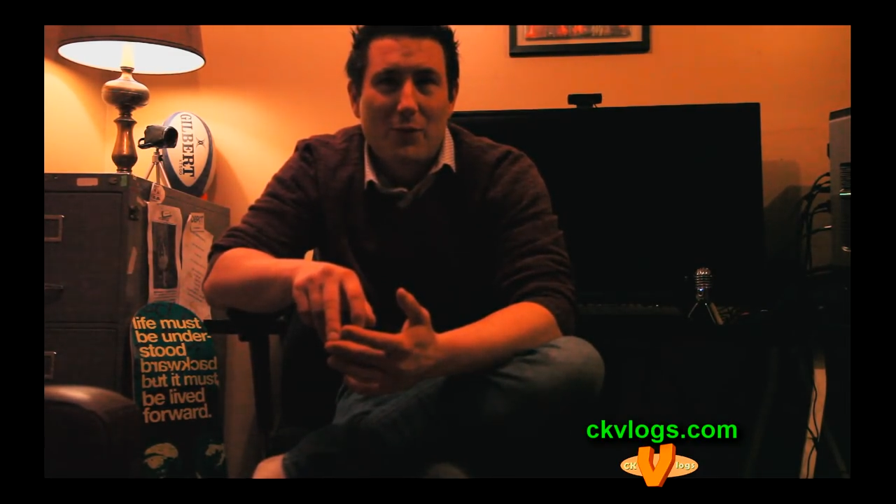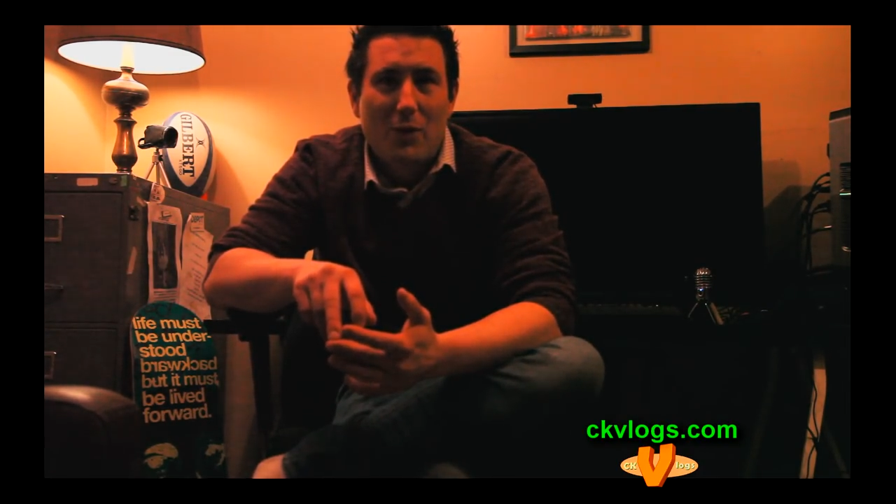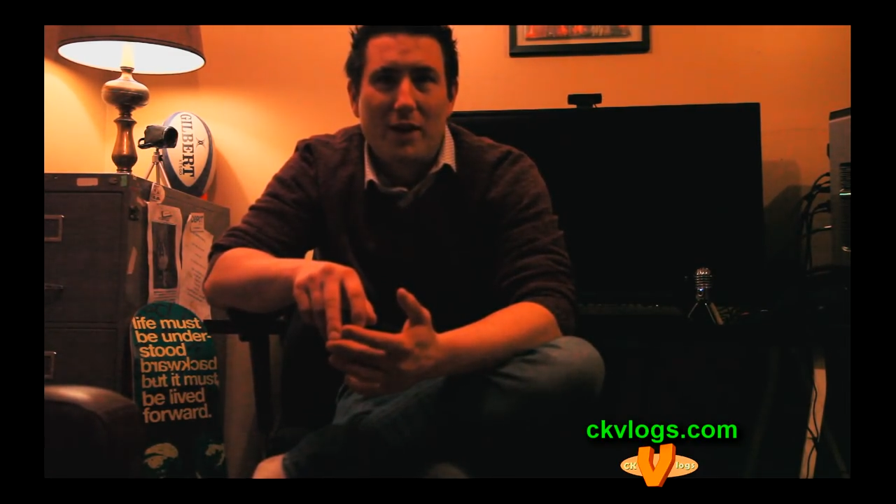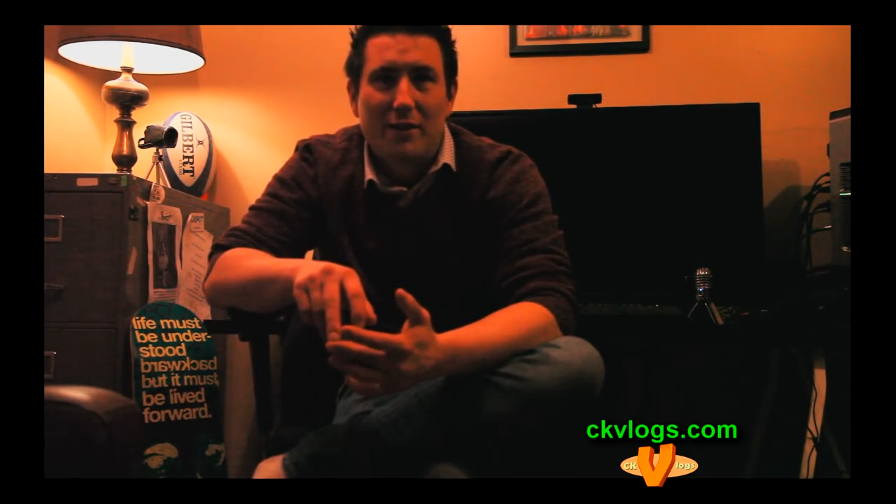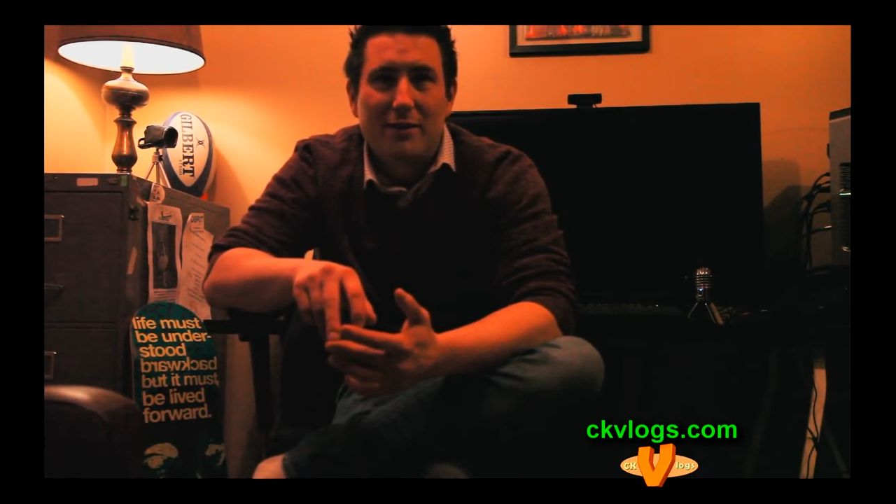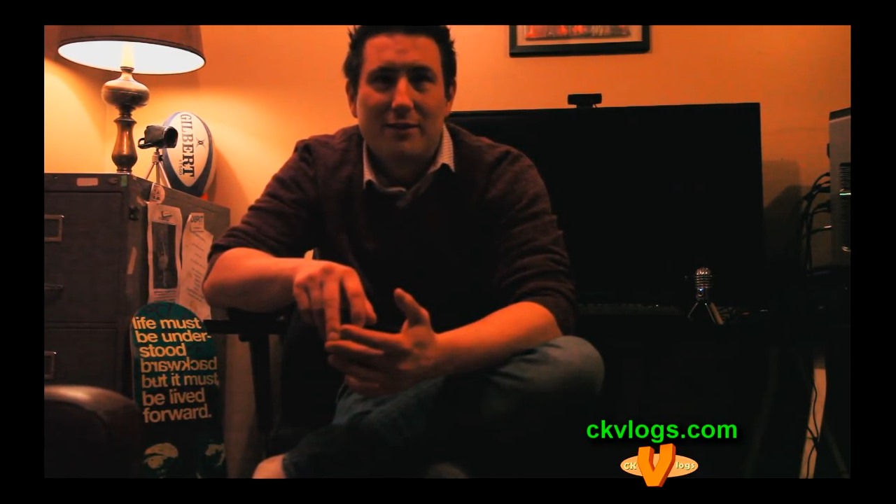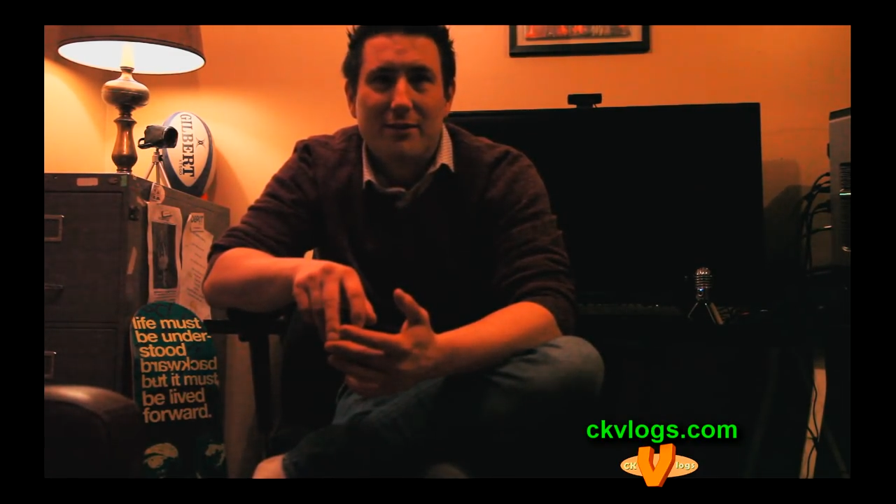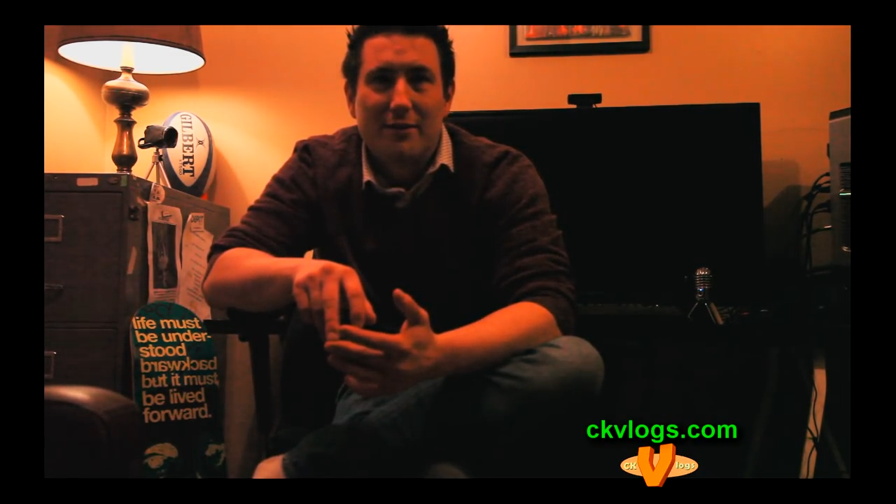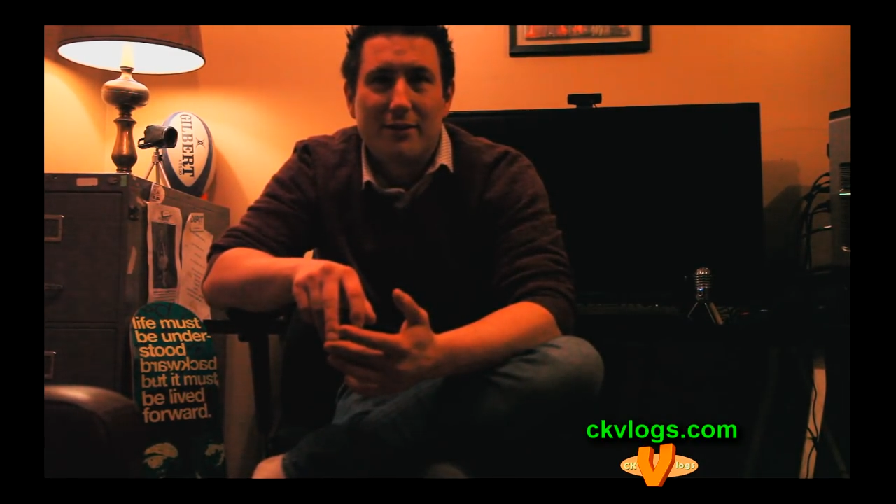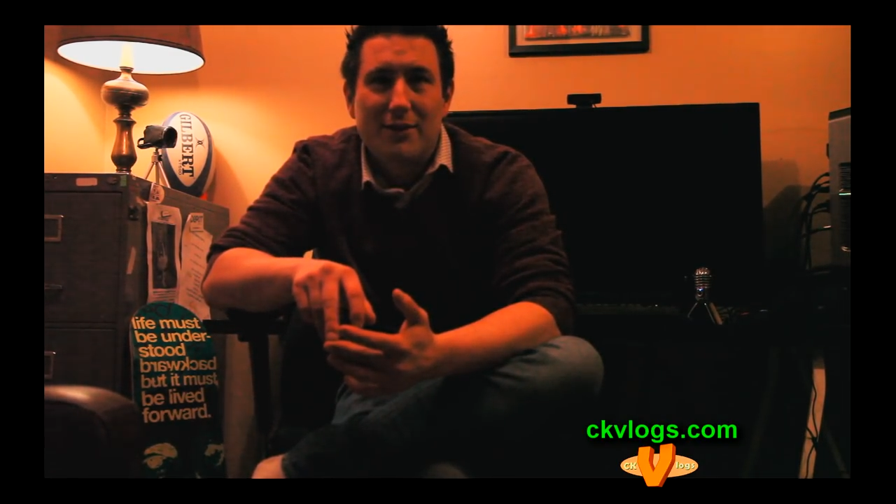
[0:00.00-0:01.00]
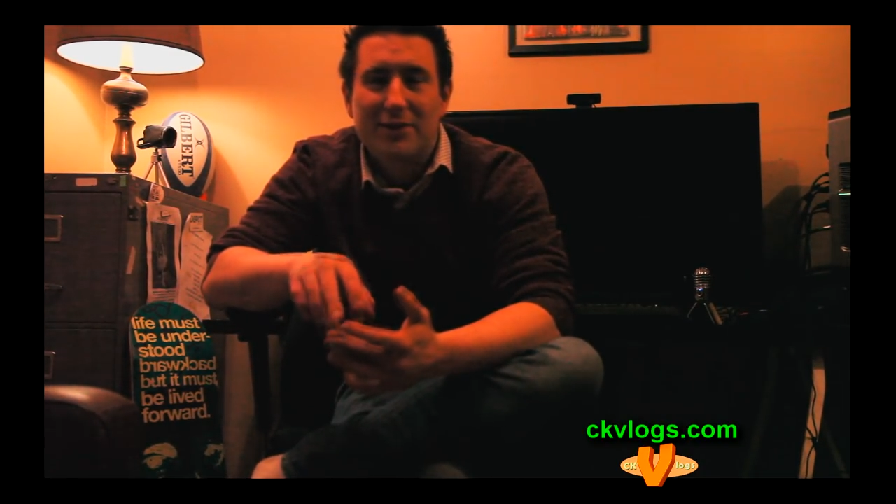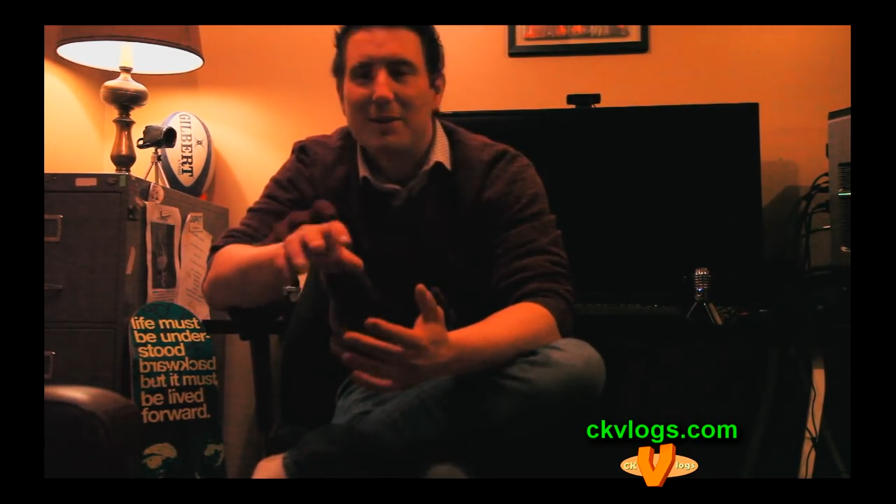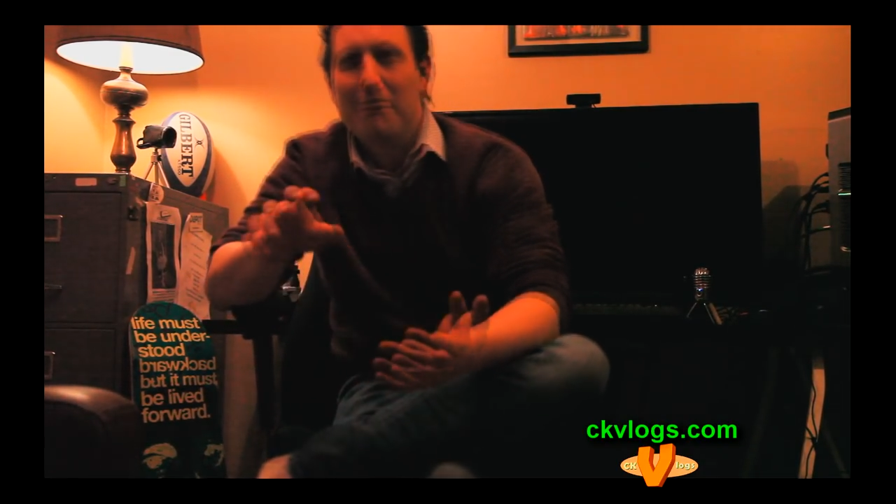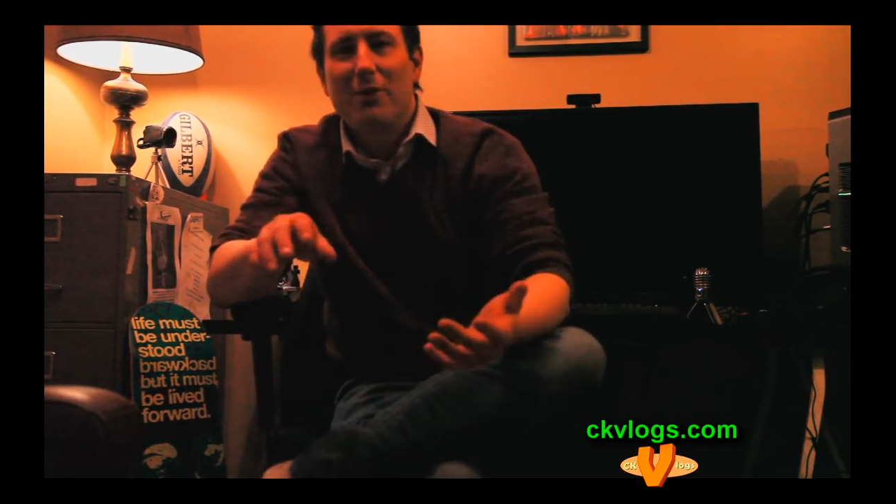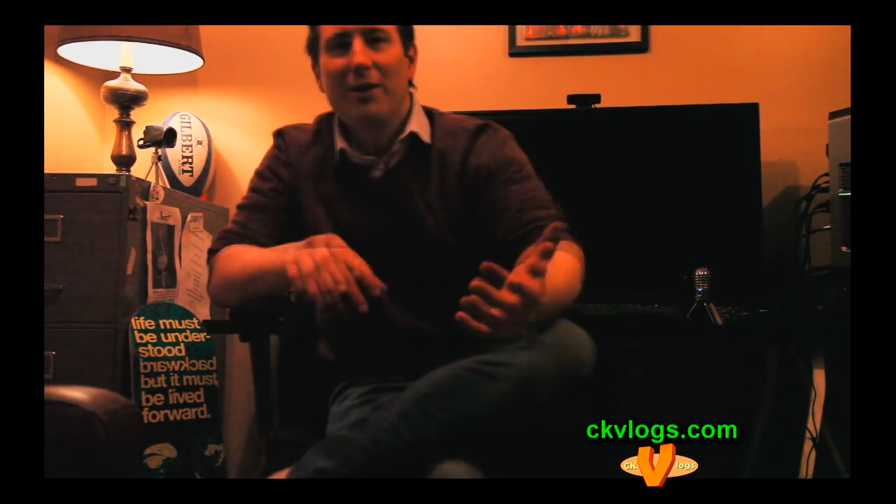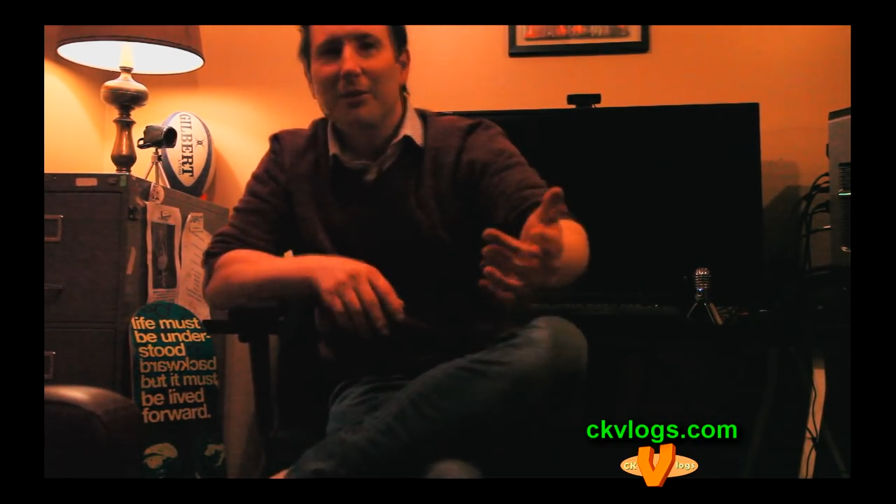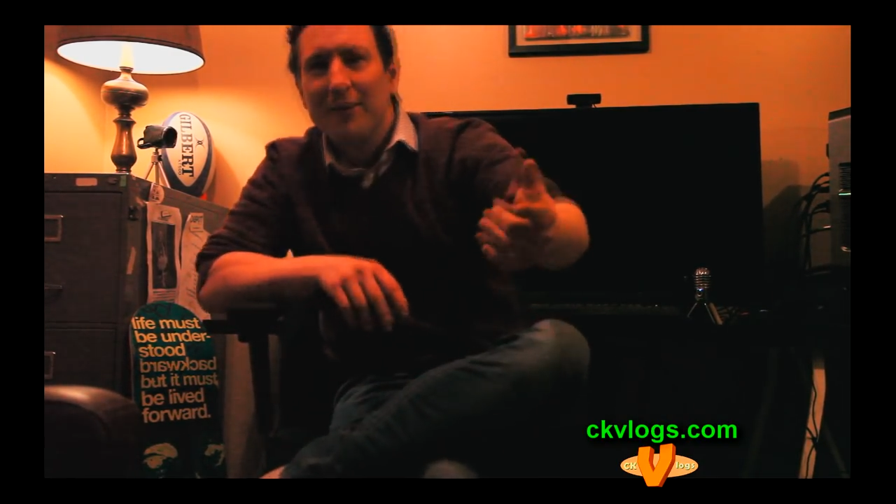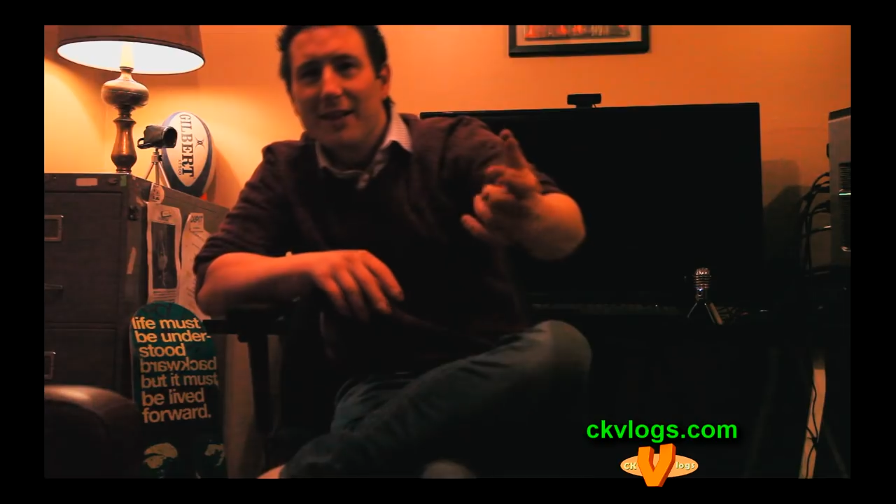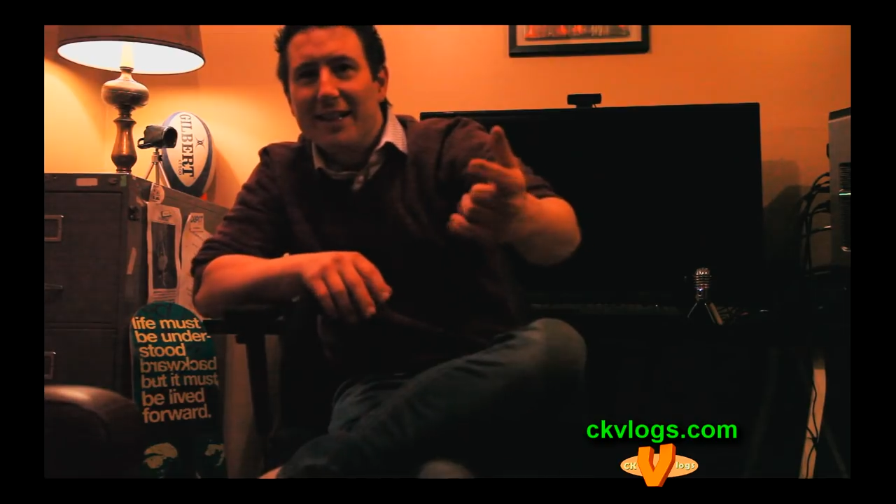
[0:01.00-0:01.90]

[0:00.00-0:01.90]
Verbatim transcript: What? something wrong?